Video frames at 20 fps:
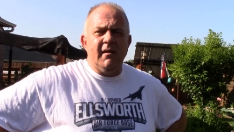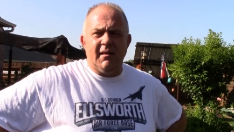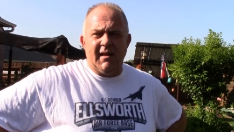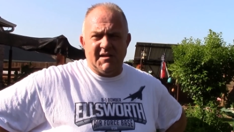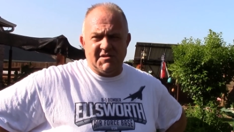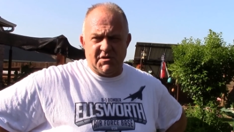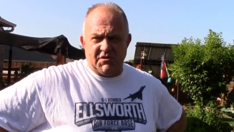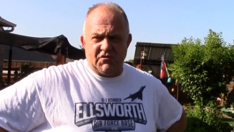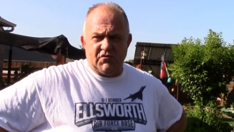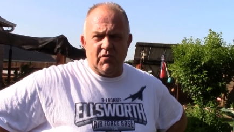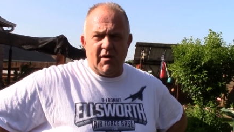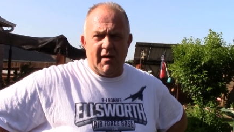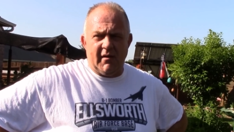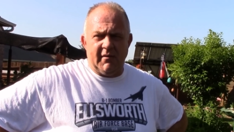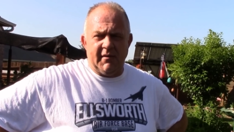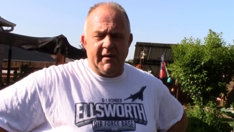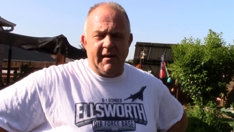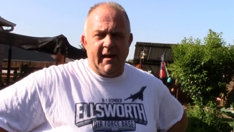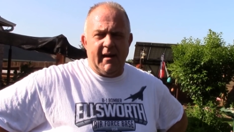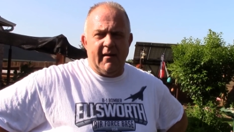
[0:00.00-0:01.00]
Lots of trial
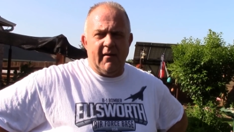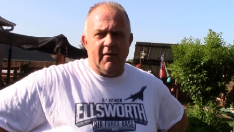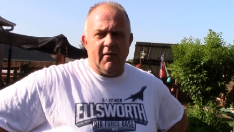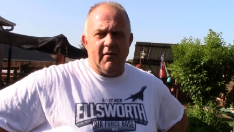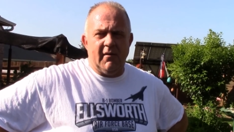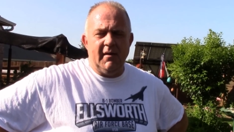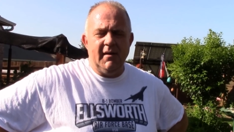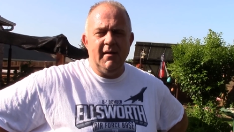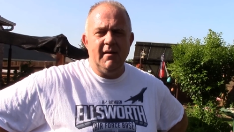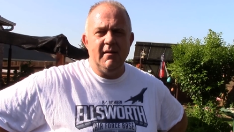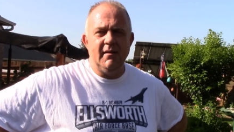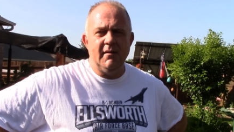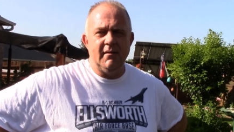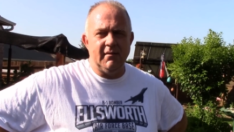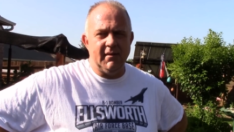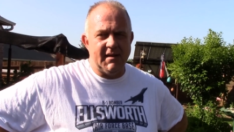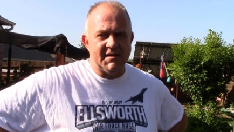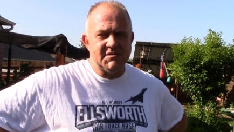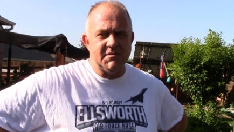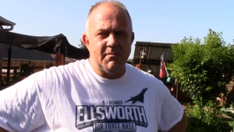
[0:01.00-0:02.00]
and error,
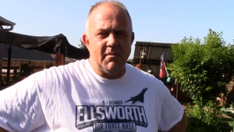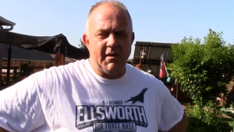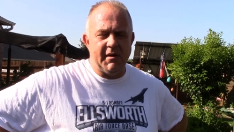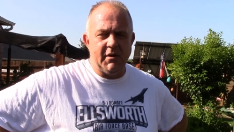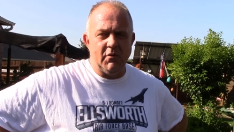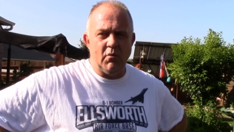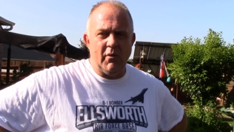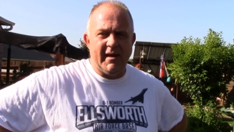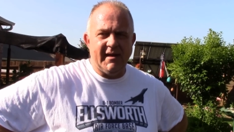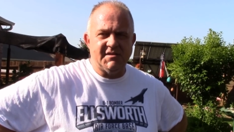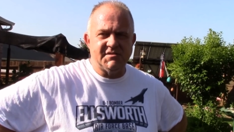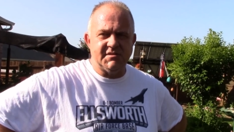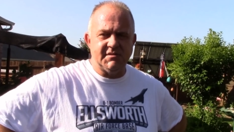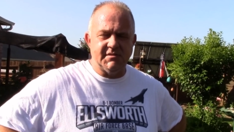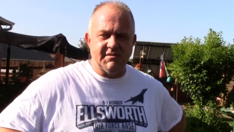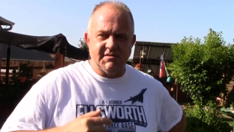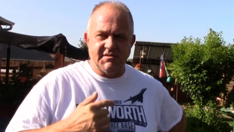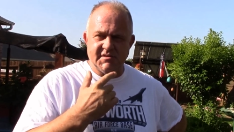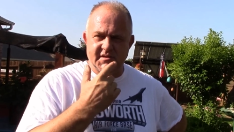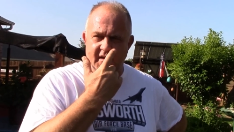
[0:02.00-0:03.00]
lots of money wasted
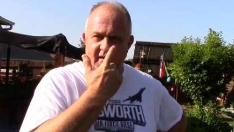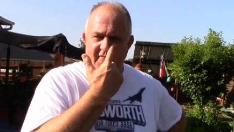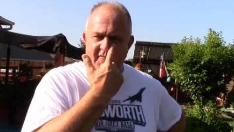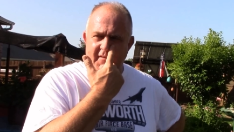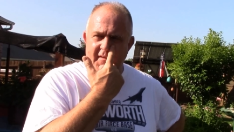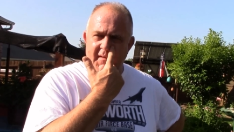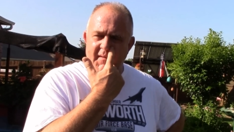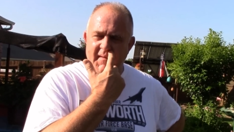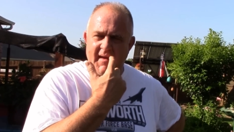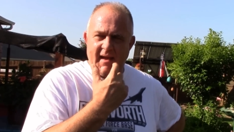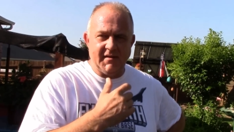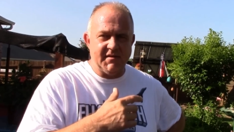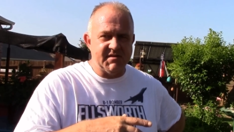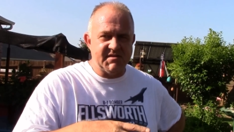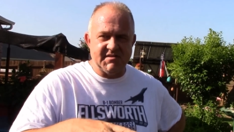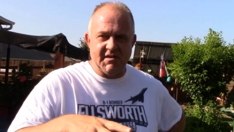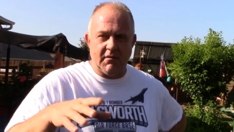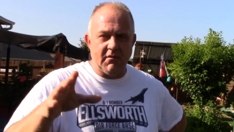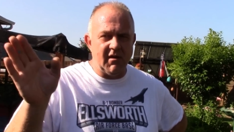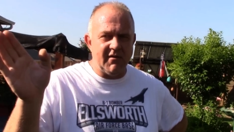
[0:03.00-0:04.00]
and stuff. Had to
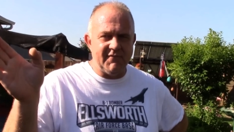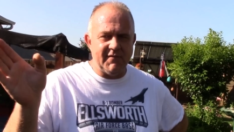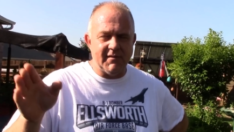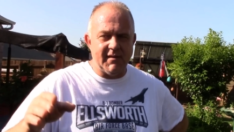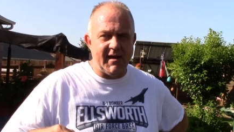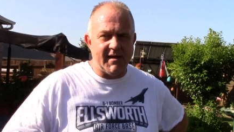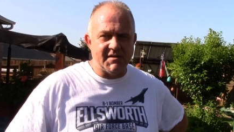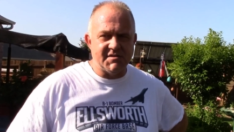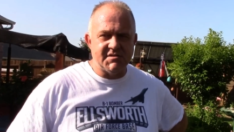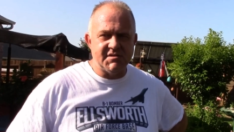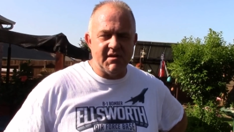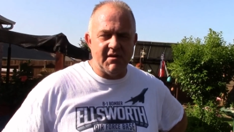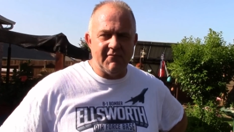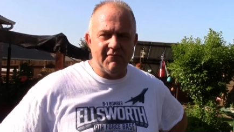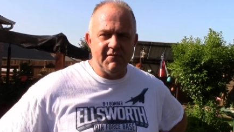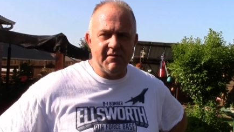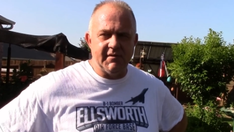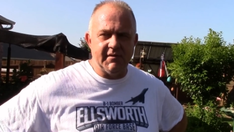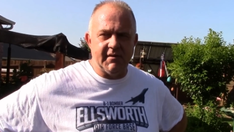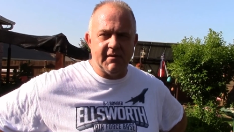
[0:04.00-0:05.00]
sell off a lot of
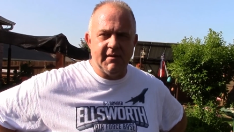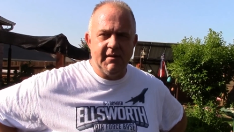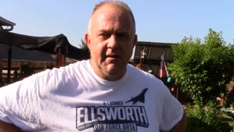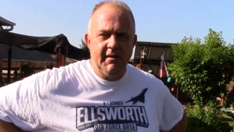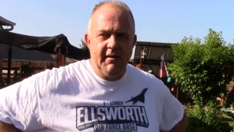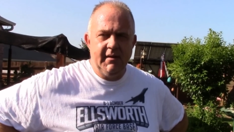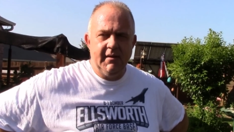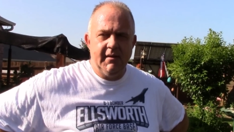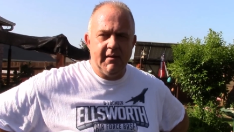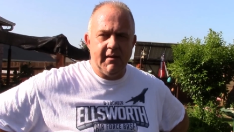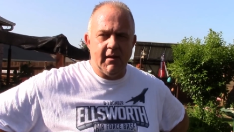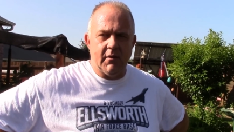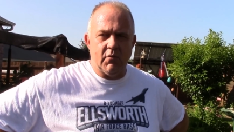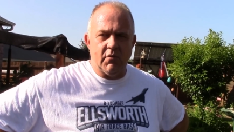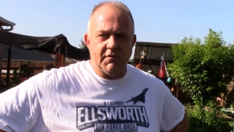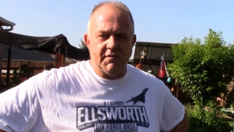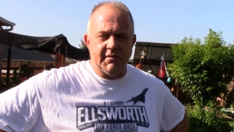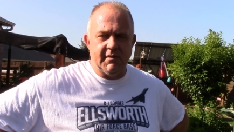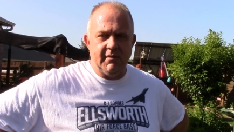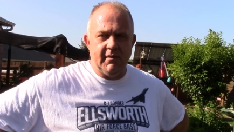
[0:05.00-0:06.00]
stuff to get
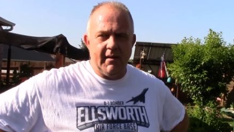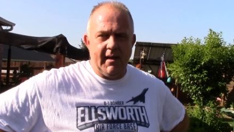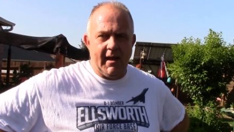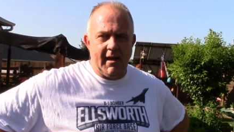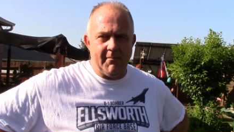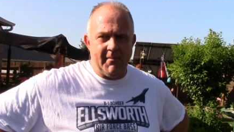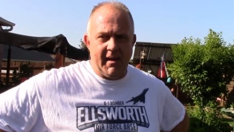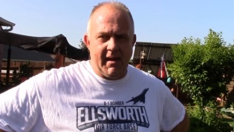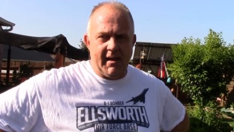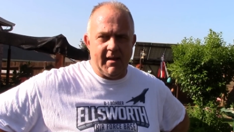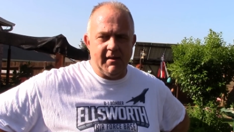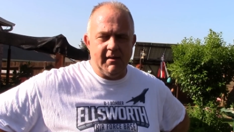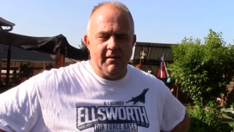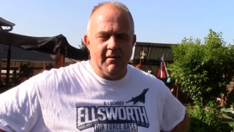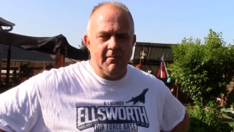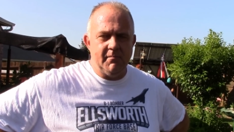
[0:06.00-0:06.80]
where I'm at.